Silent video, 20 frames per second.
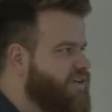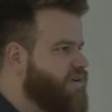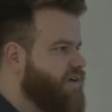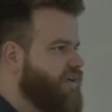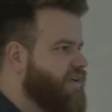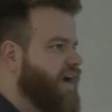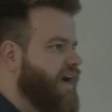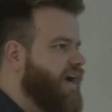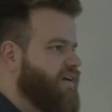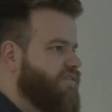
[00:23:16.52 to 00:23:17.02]

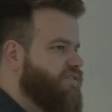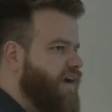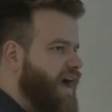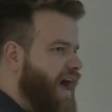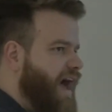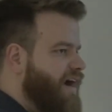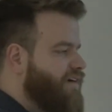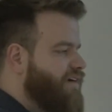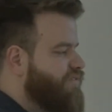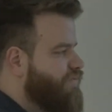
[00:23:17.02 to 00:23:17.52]
can kind of
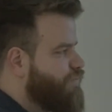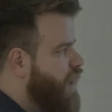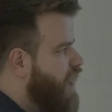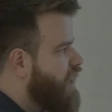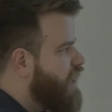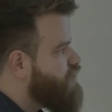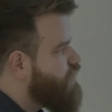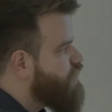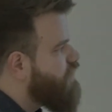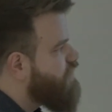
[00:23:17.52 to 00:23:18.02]
have
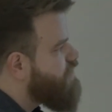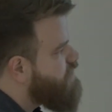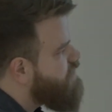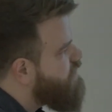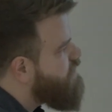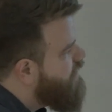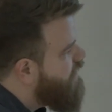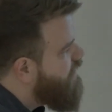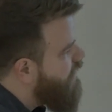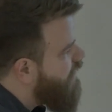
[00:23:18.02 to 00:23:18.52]
modules.
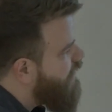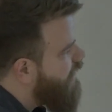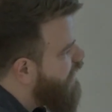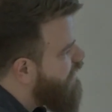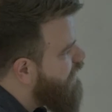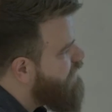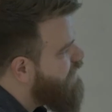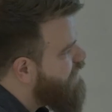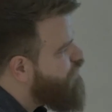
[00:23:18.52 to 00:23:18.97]
I think that